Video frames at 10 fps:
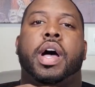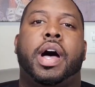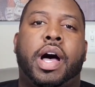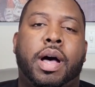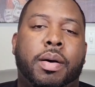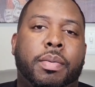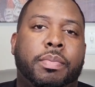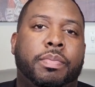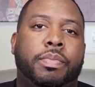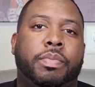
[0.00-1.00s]

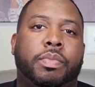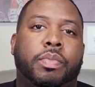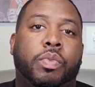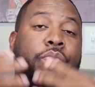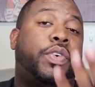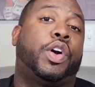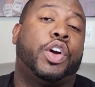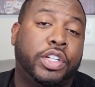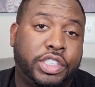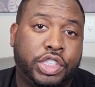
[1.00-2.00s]
For
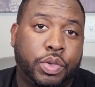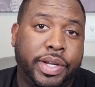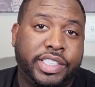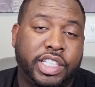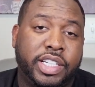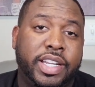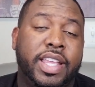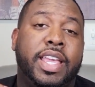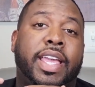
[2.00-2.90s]
her situation,